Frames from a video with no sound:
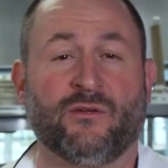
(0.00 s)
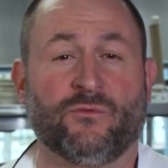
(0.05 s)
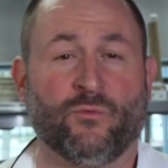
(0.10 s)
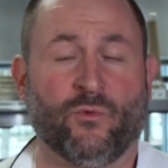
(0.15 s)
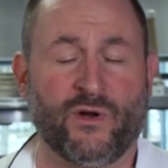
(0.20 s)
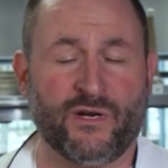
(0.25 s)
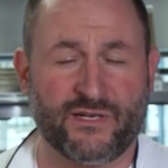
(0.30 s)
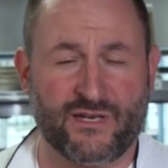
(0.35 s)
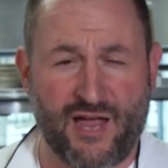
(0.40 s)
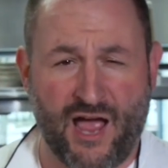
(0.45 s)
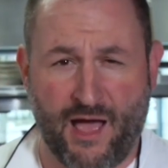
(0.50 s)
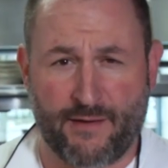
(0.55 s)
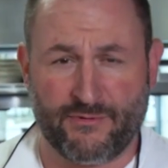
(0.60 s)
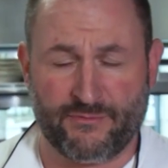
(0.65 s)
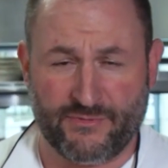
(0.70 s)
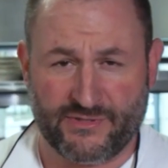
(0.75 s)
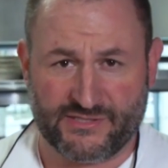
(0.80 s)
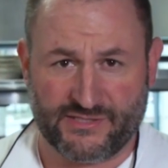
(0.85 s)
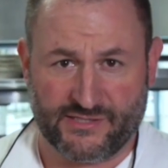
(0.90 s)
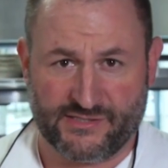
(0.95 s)
One
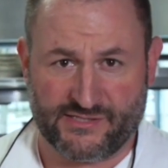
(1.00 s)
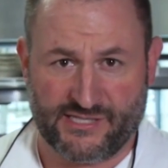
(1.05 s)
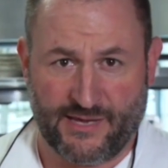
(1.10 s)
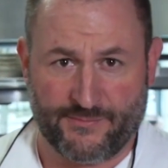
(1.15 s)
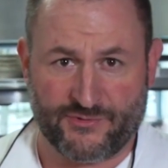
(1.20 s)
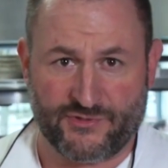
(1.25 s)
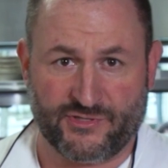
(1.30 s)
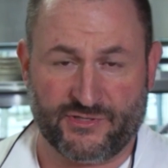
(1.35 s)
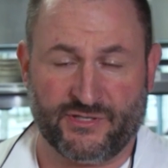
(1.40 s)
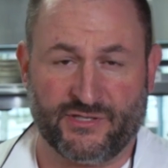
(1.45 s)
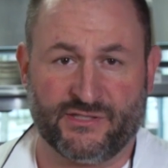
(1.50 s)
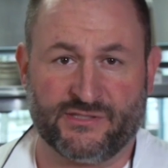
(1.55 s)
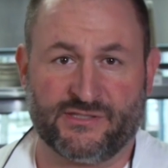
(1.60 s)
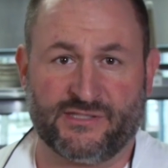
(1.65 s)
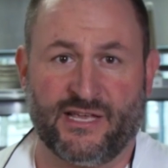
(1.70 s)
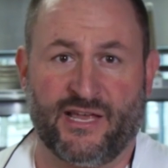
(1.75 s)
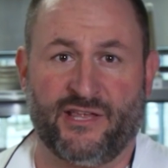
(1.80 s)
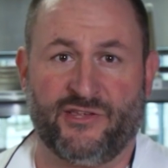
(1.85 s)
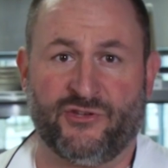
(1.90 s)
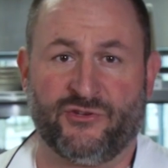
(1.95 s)
common misconception is
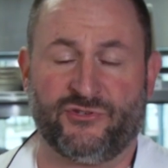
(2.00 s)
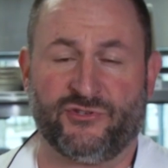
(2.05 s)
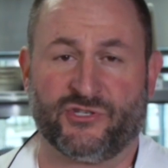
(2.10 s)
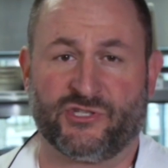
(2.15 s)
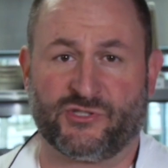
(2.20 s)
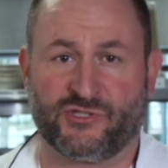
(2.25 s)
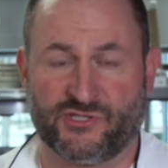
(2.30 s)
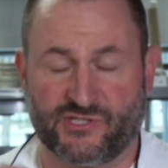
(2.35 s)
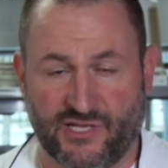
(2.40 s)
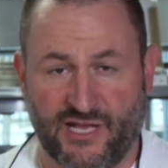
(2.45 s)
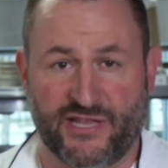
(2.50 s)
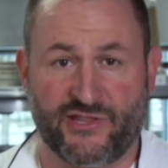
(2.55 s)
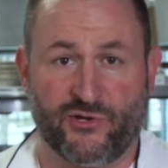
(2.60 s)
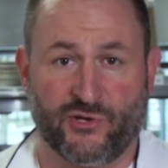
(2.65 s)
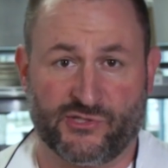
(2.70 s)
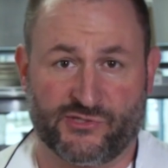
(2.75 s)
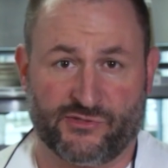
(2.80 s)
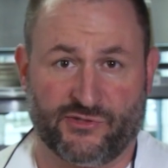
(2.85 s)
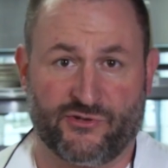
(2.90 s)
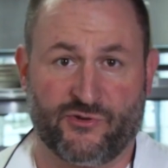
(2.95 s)
that you just slide the
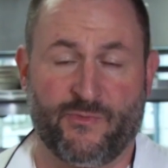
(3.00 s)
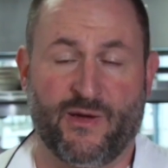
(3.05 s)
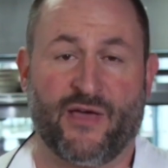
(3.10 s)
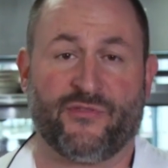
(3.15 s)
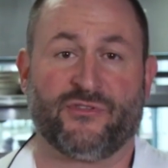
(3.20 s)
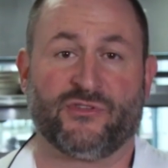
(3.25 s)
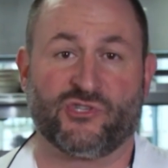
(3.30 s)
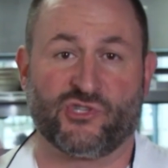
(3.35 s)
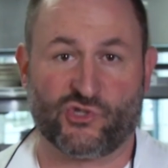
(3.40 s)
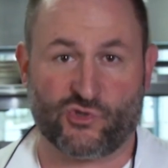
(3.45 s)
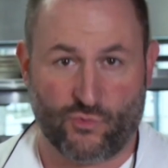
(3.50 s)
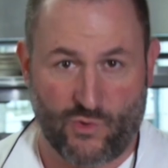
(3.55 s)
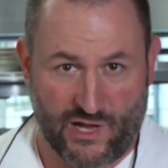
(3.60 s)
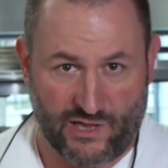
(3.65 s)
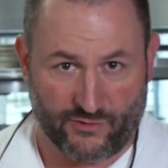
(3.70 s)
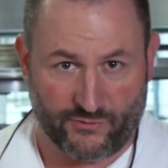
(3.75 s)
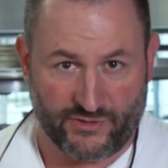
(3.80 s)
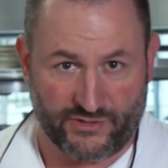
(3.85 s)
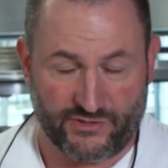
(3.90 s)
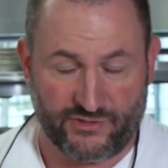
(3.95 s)
oyster into your mouth and
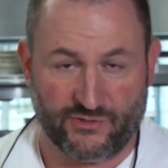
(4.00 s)
swallow it.